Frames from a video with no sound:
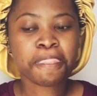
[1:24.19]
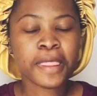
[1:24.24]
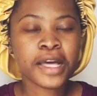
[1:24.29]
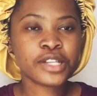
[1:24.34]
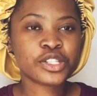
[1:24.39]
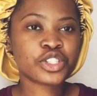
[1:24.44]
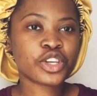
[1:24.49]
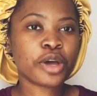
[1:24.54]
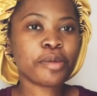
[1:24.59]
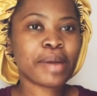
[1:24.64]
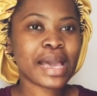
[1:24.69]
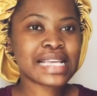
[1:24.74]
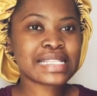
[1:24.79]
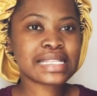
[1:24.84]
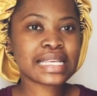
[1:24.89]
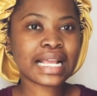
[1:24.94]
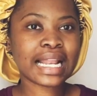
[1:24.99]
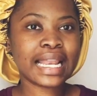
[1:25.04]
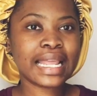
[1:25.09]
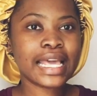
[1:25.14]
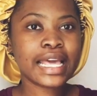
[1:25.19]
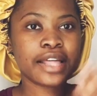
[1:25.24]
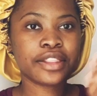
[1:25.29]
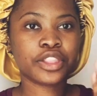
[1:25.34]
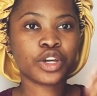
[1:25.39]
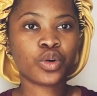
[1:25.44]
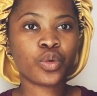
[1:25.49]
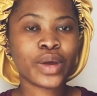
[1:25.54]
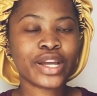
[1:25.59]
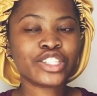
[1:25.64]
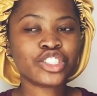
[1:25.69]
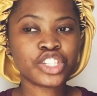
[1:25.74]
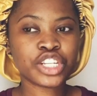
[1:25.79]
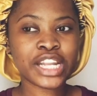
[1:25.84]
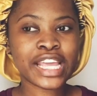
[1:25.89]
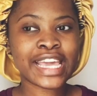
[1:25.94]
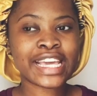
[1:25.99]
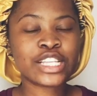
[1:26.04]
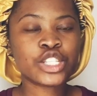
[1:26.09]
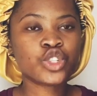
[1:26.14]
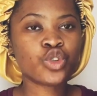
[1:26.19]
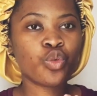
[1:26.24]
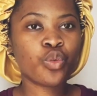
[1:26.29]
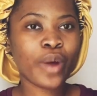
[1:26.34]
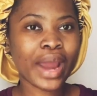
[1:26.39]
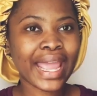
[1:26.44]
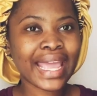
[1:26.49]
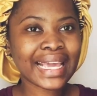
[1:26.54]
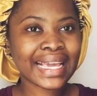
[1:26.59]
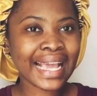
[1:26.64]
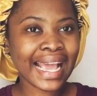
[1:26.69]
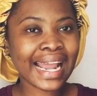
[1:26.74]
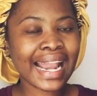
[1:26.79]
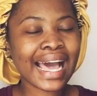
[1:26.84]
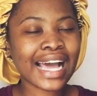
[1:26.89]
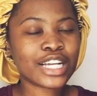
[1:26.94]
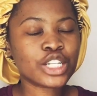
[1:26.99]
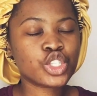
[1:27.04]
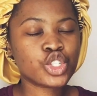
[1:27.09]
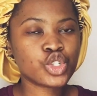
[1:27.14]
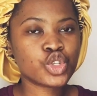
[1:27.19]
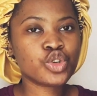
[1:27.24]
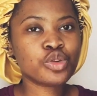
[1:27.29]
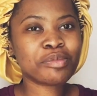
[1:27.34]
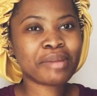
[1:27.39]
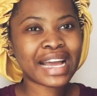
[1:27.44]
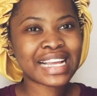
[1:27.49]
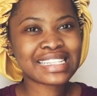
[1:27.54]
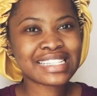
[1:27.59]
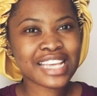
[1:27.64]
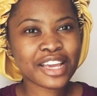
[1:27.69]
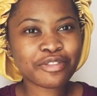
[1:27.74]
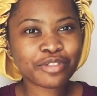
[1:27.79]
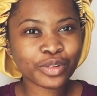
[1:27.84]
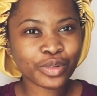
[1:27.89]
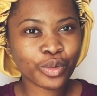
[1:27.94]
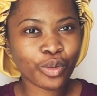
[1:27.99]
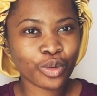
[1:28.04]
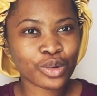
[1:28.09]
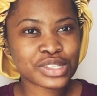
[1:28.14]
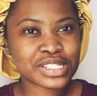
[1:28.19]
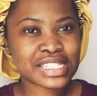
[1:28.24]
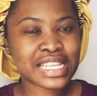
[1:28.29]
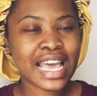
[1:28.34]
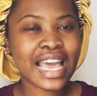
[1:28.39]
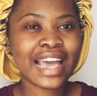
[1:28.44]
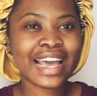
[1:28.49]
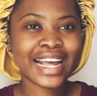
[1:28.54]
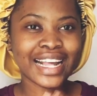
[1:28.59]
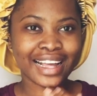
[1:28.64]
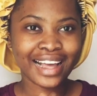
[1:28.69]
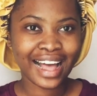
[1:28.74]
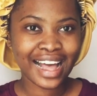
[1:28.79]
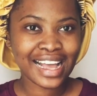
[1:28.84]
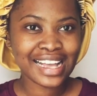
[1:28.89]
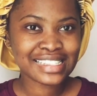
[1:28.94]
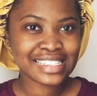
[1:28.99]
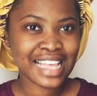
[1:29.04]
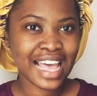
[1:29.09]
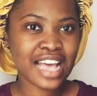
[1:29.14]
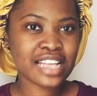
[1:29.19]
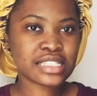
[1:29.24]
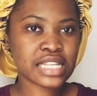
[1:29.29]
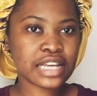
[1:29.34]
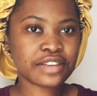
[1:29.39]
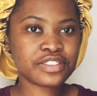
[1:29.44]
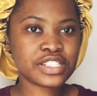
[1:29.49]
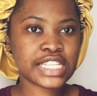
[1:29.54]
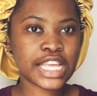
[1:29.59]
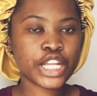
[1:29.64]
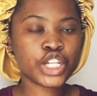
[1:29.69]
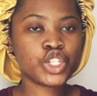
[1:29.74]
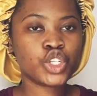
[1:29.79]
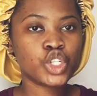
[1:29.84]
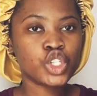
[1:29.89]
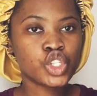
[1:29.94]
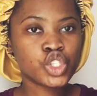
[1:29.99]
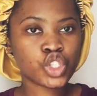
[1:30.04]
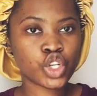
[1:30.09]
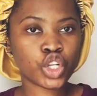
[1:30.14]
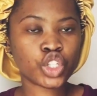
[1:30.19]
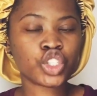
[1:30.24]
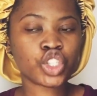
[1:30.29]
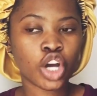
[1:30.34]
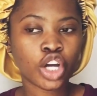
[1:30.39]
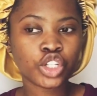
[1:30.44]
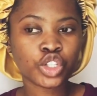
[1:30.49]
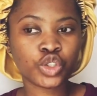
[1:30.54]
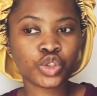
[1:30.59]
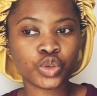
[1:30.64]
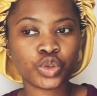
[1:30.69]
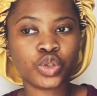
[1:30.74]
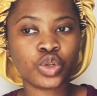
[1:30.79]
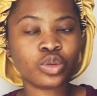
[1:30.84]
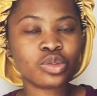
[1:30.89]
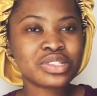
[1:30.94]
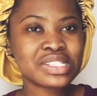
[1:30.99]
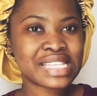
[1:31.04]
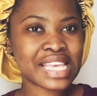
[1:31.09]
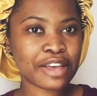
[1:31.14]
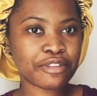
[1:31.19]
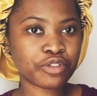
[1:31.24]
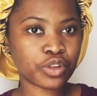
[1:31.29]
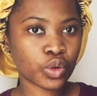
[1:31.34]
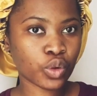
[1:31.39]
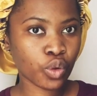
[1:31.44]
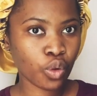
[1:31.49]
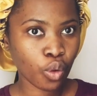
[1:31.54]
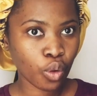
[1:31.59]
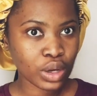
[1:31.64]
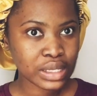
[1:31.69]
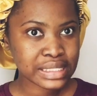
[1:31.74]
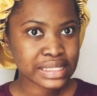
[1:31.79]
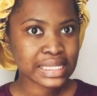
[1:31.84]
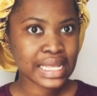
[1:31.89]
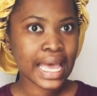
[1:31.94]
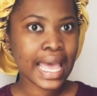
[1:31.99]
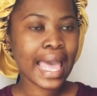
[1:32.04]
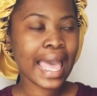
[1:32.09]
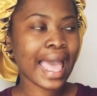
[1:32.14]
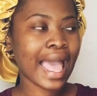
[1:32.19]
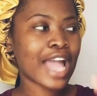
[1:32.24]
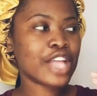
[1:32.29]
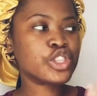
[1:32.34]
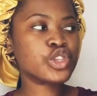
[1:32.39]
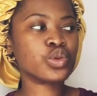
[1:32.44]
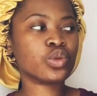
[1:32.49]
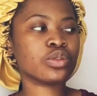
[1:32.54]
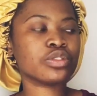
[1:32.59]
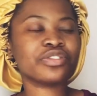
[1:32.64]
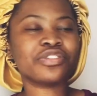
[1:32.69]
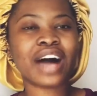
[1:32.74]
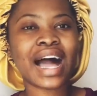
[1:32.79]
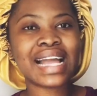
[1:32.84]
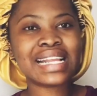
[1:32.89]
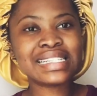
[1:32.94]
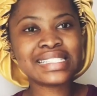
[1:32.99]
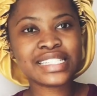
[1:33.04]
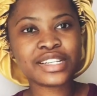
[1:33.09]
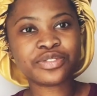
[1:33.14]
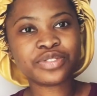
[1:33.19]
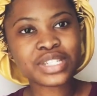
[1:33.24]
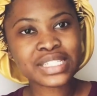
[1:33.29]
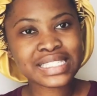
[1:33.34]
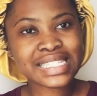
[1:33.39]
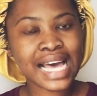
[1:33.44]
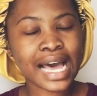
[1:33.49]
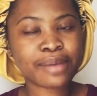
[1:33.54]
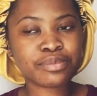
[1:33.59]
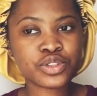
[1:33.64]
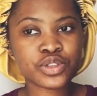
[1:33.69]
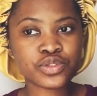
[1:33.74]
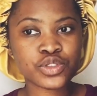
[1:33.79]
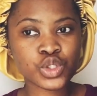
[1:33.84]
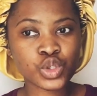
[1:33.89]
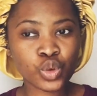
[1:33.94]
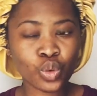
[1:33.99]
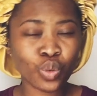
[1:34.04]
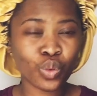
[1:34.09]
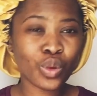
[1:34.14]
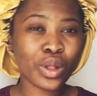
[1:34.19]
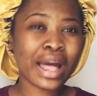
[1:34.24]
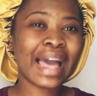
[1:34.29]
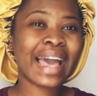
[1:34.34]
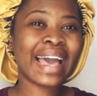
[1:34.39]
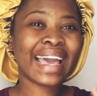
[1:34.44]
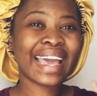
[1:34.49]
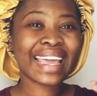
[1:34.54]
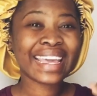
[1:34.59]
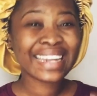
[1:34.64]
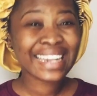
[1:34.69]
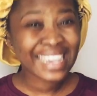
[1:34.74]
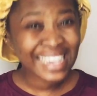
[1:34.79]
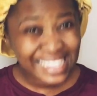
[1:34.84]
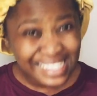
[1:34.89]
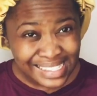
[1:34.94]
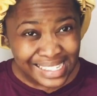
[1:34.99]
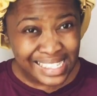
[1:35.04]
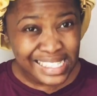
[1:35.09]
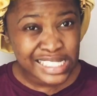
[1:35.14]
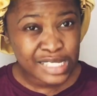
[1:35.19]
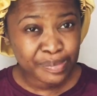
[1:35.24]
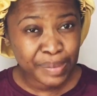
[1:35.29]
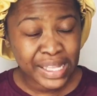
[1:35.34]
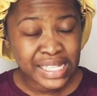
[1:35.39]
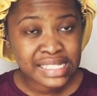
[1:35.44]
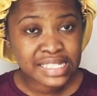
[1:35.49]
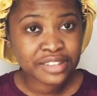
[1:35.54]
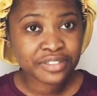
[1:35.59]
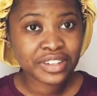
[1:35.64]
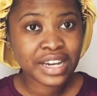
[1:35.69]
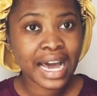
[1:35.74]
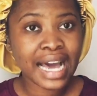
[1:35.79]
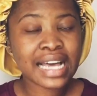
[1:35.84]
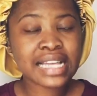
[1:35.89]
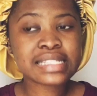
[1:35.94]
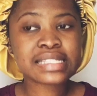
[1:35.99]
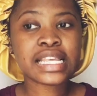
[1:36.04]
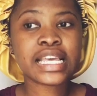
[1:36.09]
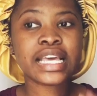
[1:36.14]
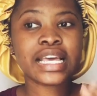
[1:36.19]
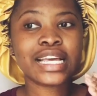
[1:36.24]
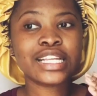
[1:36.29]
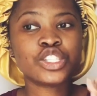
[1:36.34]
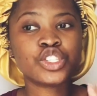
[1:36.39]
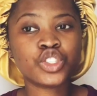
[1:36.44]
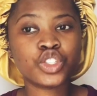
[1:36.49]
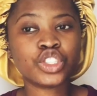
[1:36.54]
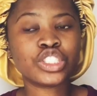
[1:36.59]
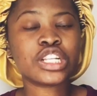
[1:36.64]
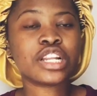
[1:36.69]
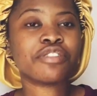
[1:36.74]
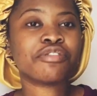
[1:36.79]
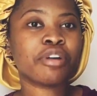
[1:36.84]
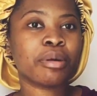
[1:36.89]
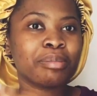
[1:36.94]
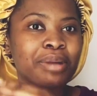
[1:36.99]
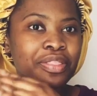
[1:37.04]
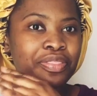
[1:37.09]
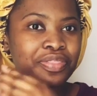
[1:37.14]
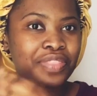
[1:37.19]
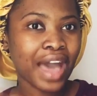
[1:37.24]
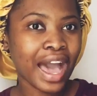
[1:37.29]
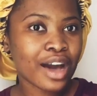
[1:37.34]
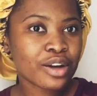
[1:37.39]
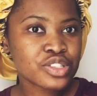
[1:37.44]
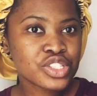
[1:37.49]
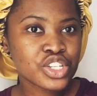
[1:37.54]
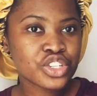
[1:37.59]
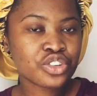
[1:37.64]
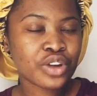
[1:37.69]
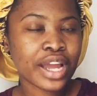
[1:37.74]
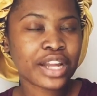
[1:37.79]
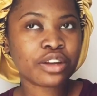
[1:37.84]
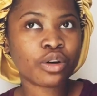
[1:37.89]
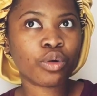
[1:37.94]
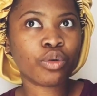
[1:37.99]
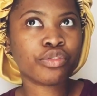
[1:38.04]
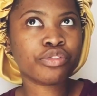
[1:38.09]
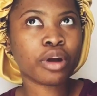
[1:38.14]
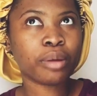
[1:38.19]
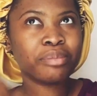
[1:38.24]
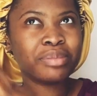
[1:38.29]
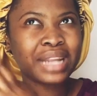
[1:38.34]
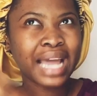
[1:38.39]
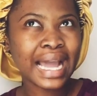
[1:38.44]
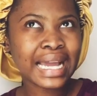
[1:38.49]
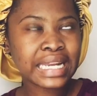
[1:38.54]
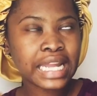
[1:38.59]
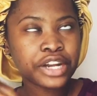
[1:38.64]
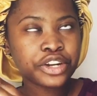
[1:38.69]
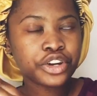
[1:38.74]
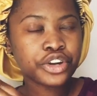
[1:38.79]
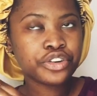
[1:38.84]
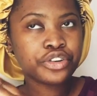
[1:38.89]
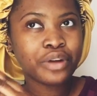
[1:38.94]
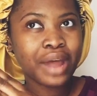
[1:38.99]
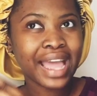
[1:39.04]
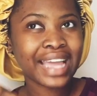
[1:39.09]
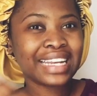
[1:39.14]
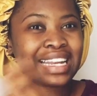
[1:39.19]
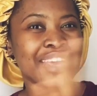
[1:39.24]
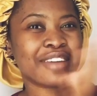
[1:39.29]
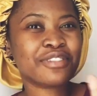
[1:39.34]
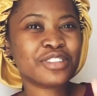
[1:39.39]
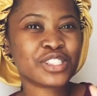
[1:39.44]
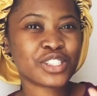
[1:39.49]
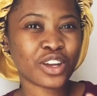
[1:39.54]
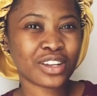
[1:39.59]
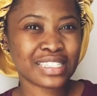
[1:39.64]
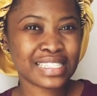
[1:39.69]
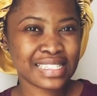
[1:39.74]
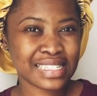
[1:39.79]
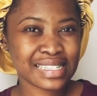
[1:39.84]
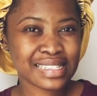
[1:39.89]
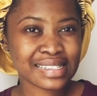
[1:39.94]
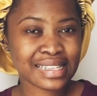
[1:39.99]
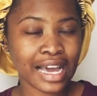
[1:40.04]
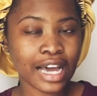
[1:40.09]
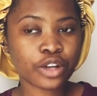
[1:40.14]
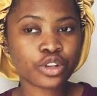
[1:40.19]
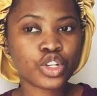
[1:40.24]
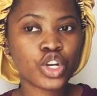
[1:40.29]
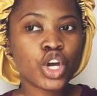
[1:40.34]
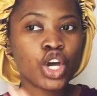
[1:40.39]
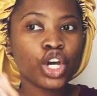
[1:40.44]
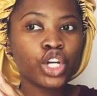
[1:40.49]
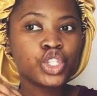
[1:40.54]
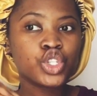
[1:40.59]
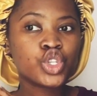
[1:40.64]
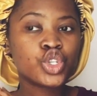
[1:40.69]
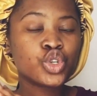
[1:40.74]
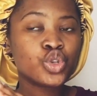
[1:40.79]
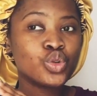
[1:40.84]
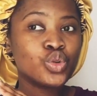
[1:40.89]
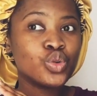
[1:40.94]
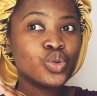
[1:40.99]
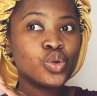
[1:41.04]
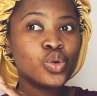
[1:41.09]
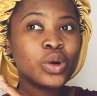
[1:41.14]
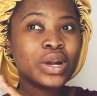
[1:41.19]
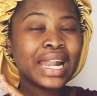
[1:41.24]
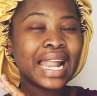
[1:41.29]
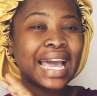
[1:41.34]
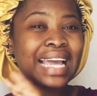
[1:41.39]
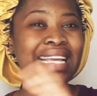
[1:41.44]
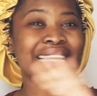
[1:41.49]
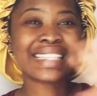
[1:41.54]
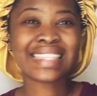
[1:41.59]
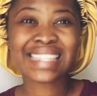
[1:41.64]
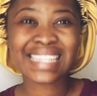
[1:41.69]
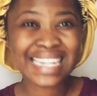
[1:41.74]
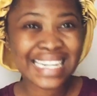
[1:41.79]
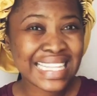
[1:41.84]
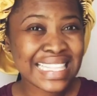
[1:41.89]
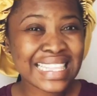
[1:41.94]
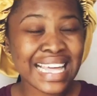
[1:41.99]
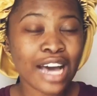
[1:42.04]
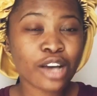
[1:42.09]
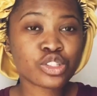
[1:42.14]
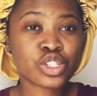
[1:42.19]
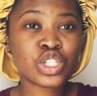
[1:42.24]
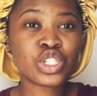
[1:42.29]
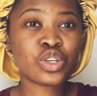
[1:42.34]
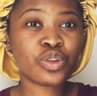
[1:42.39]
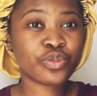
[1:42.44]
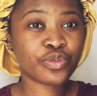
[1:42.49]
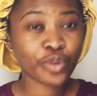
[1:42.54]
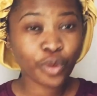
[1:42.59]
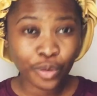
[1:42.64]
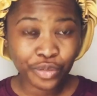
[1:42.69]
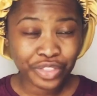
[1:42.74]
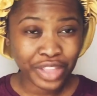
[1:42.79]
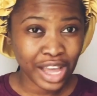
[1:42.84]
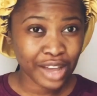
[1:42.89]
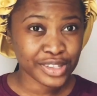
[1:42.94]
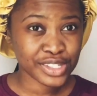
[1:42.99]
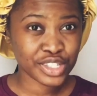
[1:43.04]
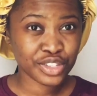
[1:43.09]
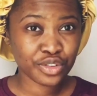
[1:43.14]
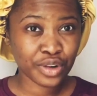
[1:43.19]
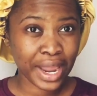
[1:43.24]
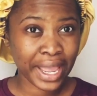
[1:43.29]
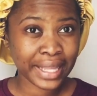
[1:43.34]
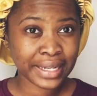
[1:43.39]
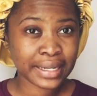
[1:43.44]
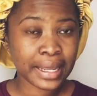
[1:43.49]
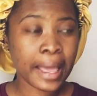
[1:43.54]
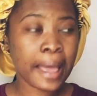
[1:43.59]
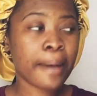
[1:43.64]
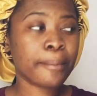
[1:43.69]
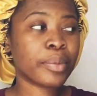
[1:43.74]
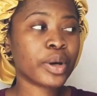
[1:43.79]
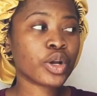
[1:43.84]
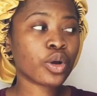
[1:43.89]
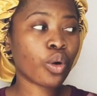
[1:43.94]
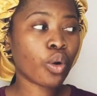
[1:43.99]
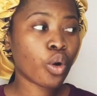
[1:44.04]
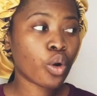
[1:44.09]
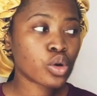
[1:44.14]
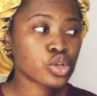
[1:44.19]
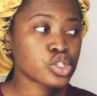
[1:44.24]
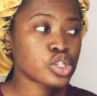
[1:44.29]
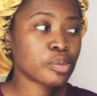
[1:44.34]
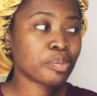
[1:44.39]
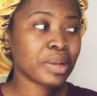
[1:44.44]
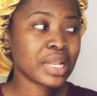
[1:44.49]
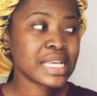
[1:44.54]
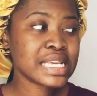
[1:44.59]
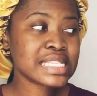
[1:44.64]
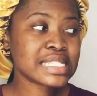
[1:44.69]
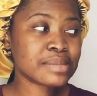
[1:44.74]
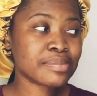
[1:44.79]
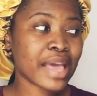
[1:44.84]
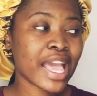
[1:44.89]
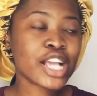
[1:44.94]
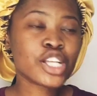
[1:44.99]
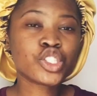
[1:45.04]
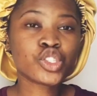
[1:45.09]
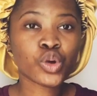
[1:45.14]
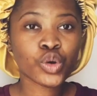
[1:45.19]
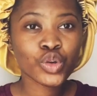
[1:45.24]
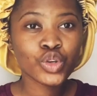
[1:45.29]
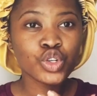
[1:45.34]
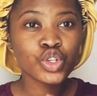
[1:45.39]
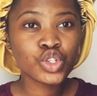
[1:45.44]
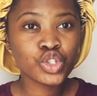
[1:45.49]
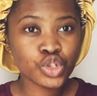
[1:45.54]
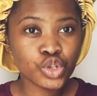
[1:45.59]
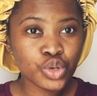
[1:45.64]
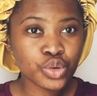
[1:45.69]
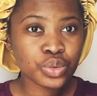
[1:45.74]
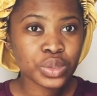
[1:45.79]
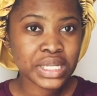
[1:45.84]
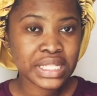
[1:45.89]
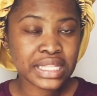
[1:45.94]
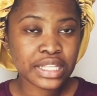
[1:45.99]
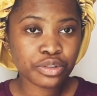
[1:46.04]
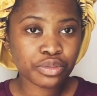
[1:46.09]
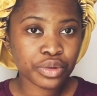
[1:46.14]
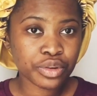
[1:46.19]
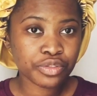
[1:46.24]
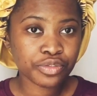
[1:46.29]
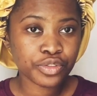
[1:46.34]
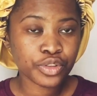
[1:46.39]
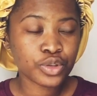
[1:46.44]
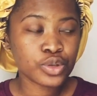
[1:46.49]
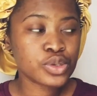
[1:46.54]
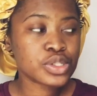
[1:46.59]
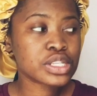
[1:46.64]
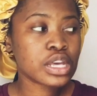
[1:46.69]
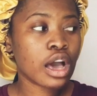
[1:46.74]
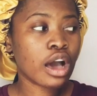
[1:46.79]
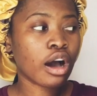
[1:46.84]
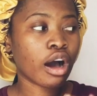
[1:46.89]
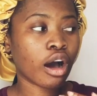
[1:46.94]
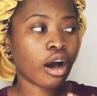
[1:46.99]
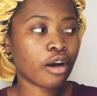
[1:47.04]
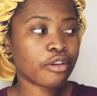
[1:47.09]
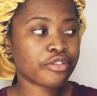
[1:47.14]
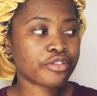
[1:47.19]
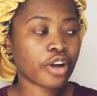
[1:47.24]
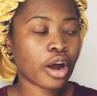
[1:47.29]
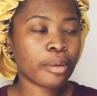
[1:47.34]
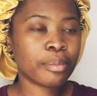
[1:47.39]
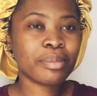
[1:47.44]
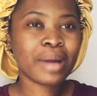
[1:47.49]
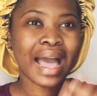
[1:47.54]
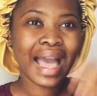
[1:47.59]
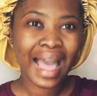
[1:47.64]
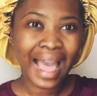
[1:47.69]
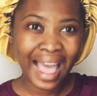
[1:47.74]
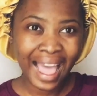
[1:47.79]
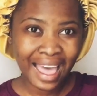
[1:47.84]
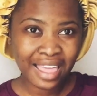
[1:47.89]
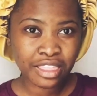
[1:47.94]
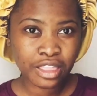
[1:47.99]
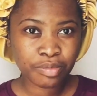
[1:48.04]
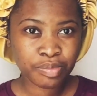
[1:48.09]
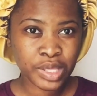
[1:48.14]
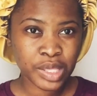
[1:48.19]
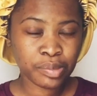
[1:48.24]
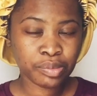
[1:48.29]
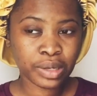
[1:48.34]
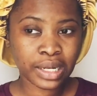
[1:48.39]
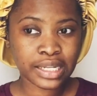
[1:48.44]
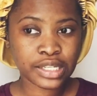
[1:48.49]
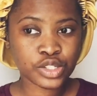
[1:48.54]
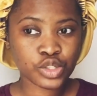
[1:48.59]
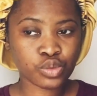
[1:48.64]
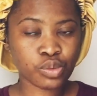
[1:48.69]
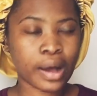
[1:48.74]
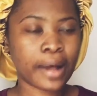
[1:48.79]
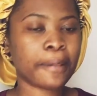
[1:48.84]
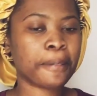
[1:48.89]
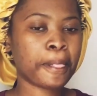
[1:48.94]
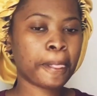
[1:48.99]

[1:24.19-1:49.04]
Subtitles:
So basically, the question is, where can I do my Tefl course? Guys, as I've said, you search on Google Tefl course and you'll find different types of school. It is expensive, guys. It's usually from 1,000 rand or from 900 rand if it's on discount to like 3,000 to 4,000 rand. But also, please make sure you do read the reviews from other people as well.